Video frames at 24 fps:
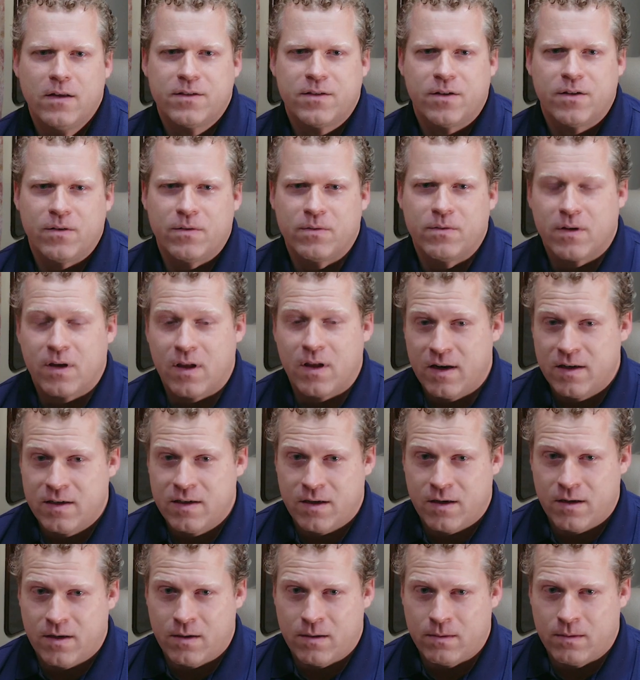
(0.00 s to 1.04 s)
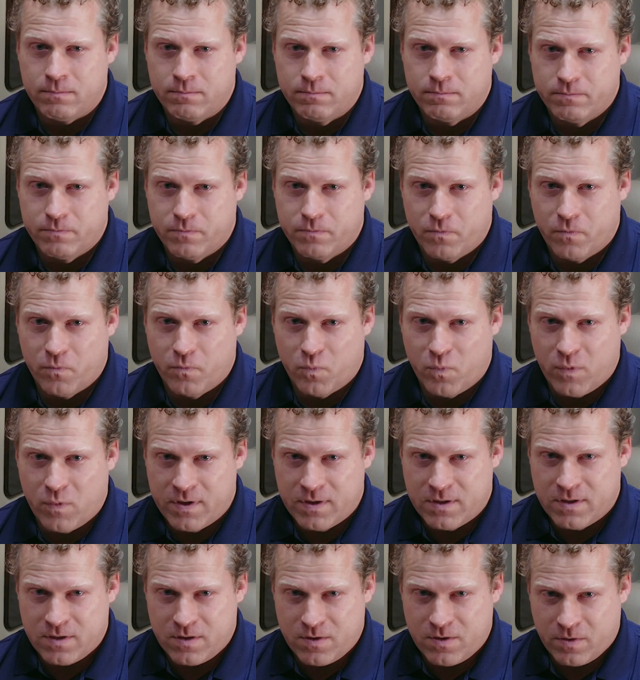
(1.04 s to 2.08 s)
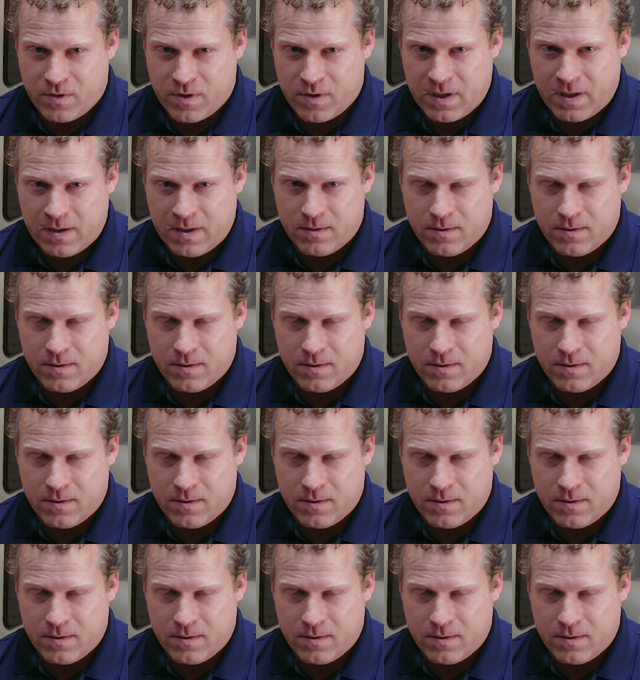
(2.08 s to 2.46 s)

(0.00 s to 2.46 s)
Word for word: So can I share one story